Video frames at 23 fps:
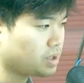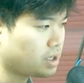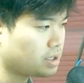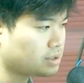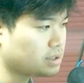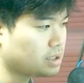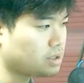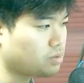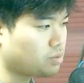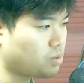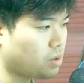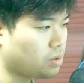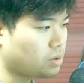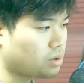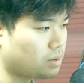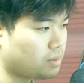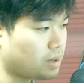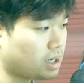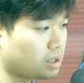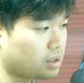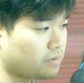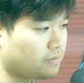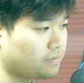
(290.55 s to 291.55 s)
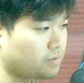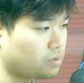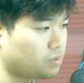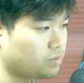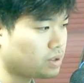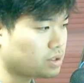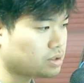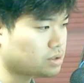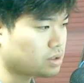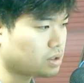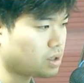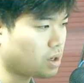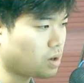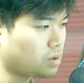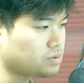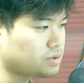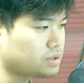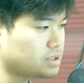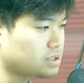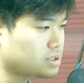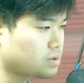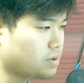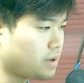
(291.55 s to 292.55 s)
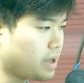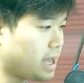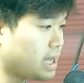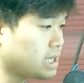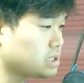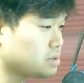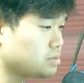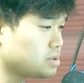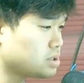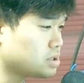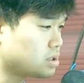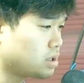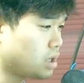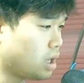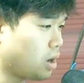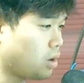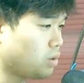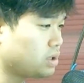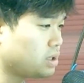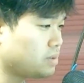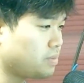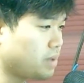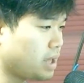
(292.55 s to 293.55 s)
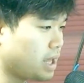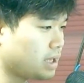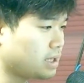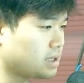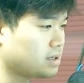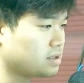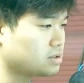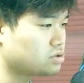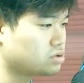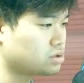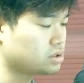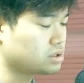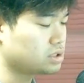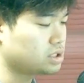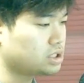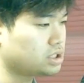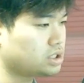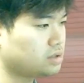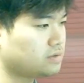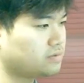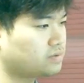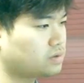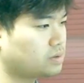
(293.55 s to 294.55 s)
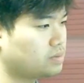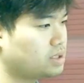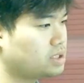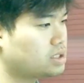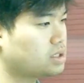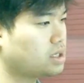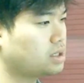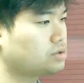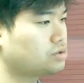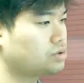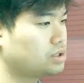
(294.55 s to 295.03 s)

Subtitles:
As I wrote about a few weeks ago, Cisco has been slowly making a transition from its